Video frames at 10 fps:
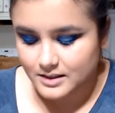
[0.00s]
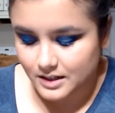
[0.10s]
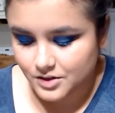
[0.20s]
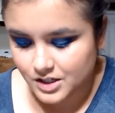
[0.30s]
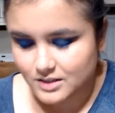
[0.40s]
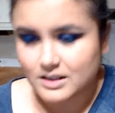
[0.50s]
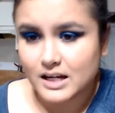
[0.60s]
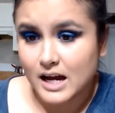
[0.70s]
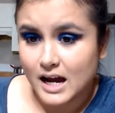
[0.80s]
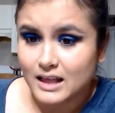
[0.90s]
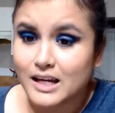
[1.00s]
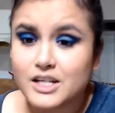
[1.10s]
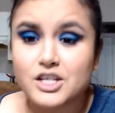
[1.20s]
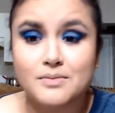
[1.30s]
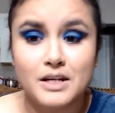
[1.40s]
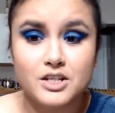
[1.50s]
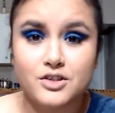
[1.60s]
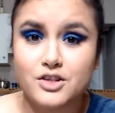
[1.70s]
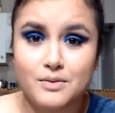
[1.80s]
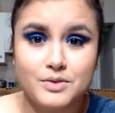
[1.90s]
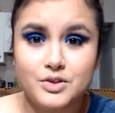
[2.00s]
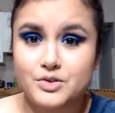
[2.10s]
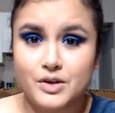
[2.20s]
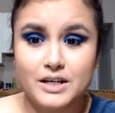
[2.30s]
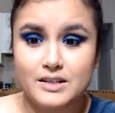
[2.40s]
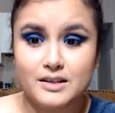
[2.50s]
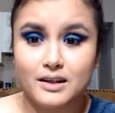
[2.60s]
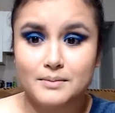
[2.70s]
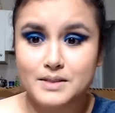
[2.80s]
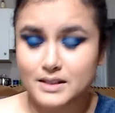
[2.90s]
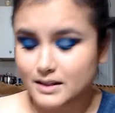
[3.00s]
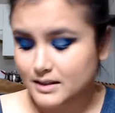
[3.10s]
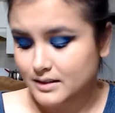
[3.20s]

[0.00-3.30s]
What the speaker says: see if she does any highlight. She might just jump straight into lipstick.